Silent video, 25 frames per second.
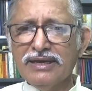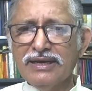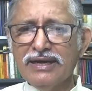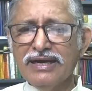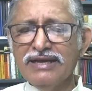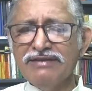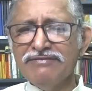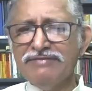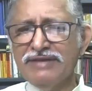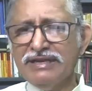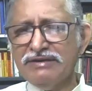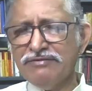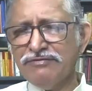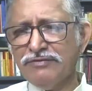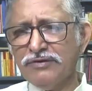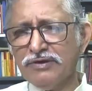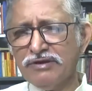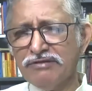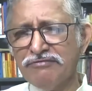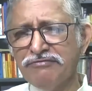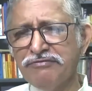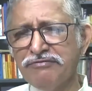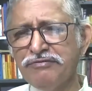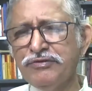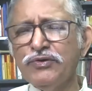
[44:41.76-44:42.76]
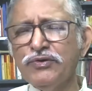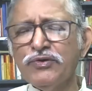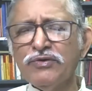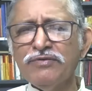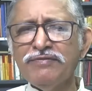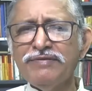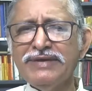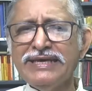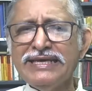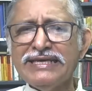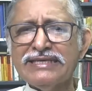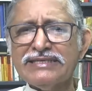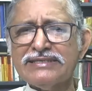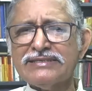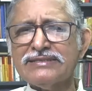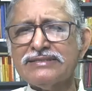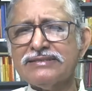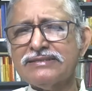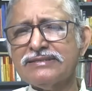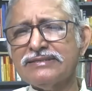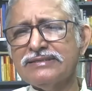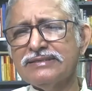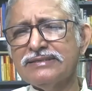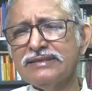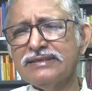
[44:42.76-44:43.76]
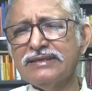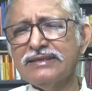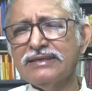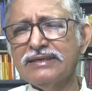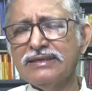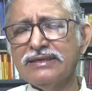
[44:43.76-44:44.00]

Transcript: I went for a few weeks